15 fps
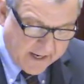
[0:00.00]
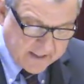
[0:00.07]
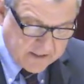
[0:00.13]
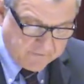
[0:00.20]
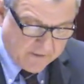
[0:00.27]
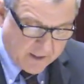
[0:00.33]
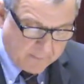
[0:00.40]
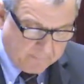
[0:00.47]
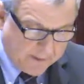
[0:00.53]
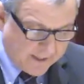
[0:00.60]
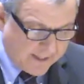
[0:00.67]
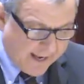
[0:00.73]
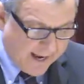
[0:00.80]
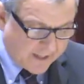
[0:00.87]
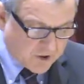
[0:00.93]
and developing
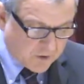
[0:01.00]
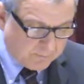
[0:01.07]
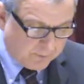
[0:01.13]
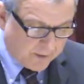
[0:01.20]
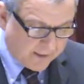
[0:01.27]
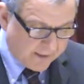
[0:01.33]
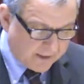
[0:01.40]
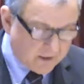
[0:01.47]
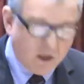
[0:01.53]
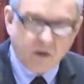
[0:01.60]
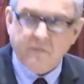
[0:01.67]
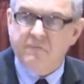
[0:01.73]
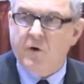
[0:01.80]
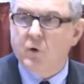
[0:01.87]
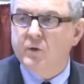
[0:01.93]
an action plan
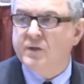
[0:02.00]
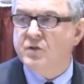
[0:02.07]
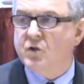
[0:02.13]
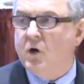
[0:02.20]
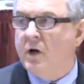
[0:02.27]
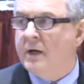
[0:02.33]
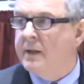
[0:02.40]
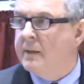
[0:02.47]
focused on